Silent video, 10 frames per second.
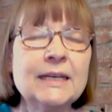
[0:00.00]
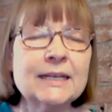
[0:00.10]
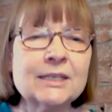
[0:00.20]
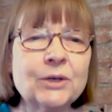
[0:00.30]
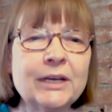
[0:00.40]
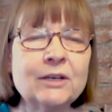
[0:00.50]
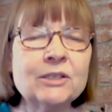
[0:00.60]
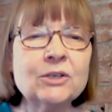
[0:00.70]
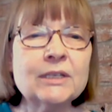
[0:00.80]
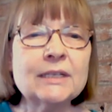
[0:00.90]
so
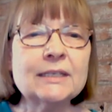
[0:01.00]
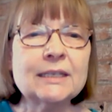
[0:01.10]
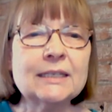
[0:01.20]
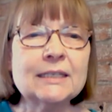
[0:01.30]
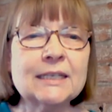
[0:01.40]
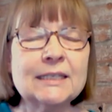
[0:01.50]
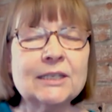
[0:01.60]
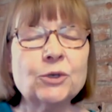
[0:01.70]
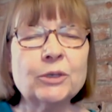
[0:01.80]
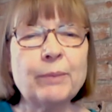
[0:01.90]
Arizona is, is
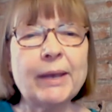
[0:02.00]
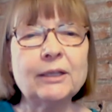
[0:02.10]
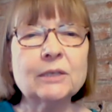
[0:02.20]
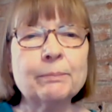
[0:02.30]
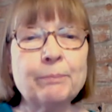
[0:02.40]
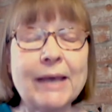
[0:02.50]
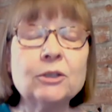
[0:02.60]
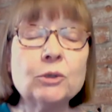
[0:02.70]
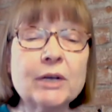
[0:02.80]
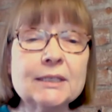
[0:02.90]
considered a battle,
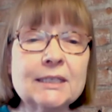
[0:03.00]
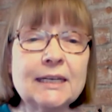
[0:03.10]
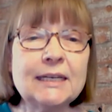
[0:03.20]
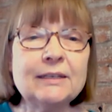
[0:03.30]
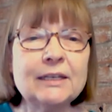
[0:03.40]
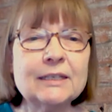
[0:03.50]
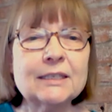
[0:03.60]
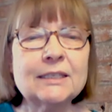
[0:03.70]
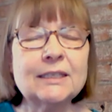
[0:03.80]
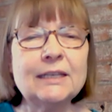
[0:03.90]
battleground state. It's a
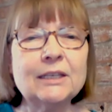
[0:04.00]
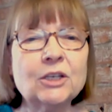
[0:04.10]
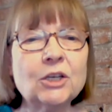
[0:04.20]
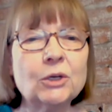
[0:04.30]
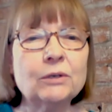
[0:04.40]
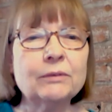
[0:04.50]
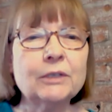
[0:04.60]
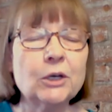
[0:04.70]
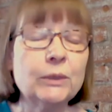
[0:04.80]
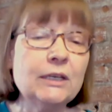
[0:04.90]
state that could
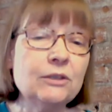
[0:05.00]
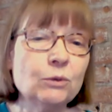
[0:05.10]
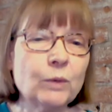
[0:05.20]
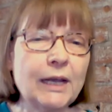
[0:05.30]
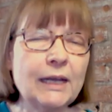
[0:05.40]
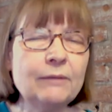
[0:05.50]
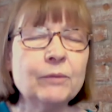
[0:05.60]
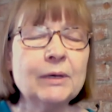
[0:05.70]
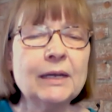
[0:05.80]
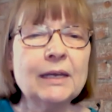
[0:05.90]
go either way.
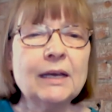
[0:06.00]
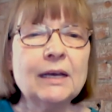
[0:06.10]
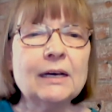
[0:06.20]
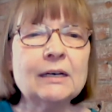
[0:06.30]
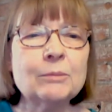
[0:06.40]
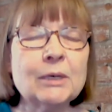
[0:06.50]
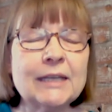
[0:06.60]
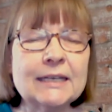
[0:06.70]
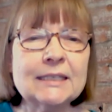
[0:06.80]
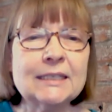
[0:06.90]
Um, a
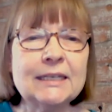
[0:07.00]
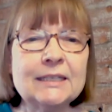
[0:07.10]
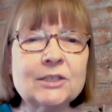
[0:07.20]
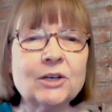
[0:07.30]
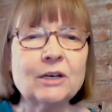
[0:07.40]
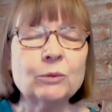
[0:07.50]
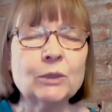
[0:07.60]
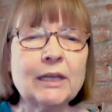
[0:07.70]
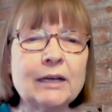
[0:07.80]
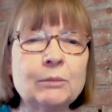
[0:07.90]
lot of states are
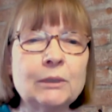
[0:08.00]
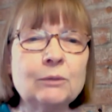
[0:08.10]
reliably